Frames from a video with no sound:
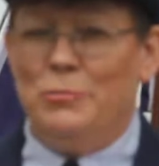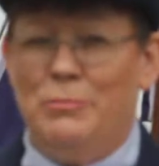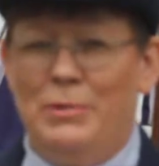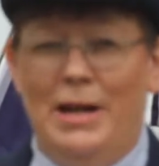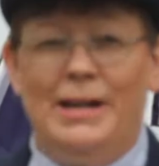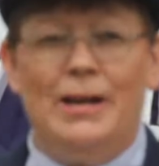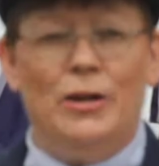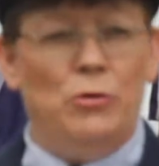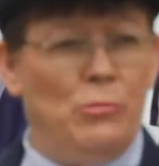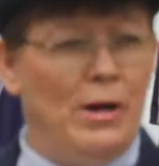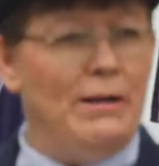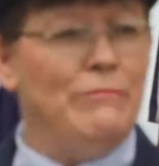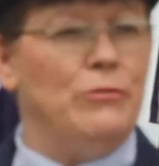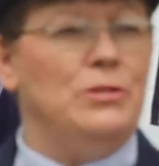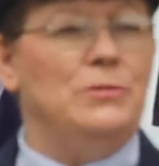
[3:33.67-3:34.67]
but I got a
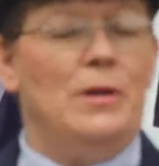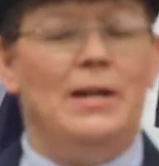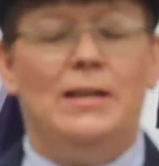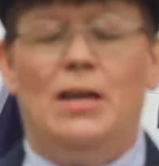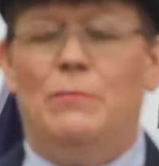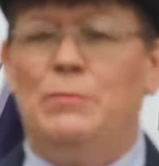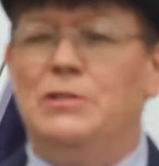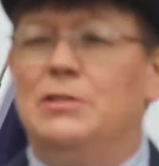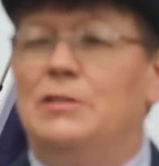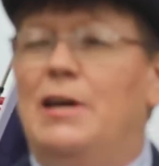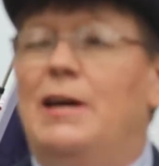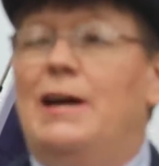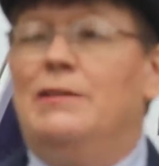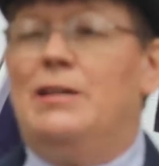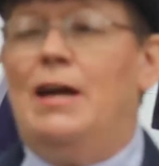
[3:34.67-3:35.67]
waiver, so I came into
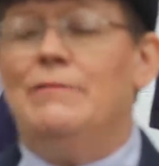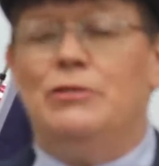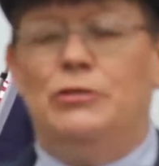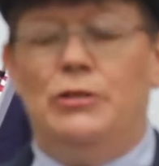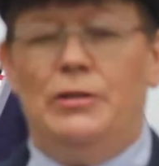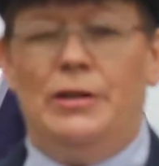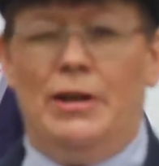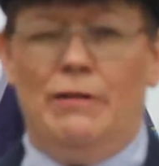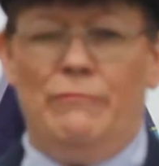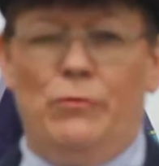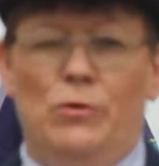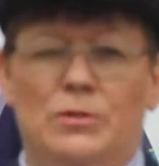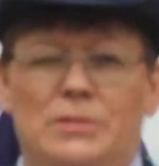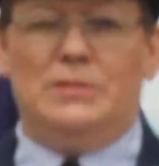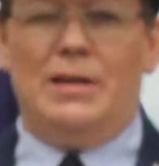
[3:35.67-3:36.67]
the active duty Air
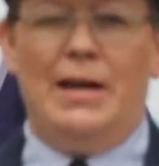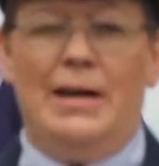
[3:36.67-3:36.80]
Force